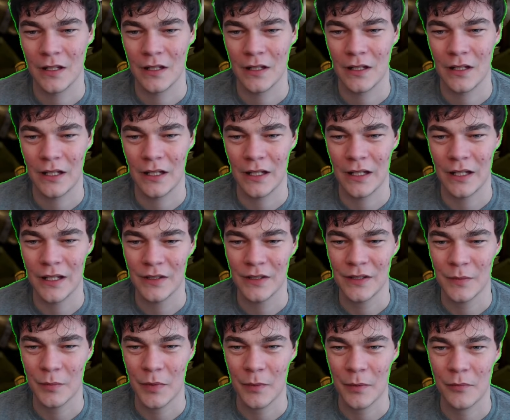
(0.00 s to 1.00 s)
And I guess
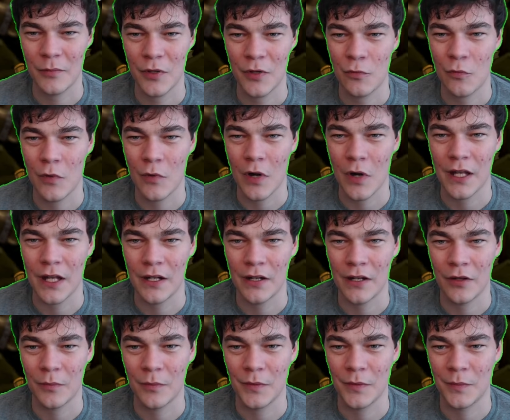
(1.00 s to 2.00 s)
that's probably why it helps,